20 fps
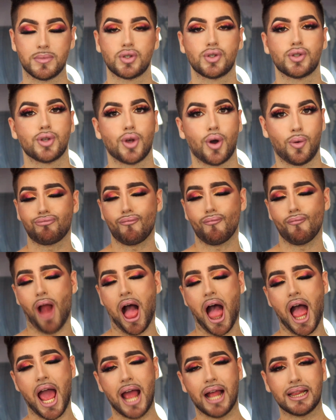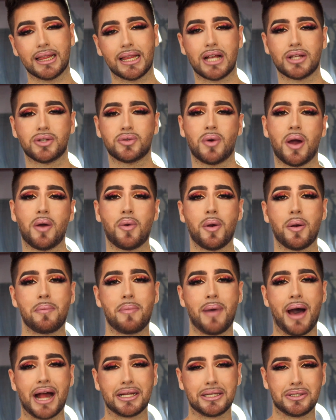So, and that's why we're
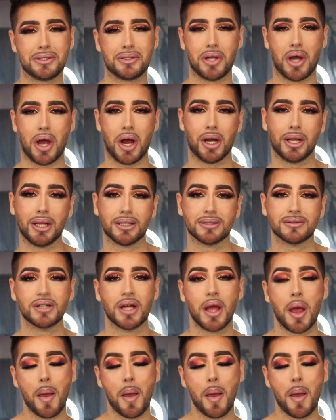baddies, darling.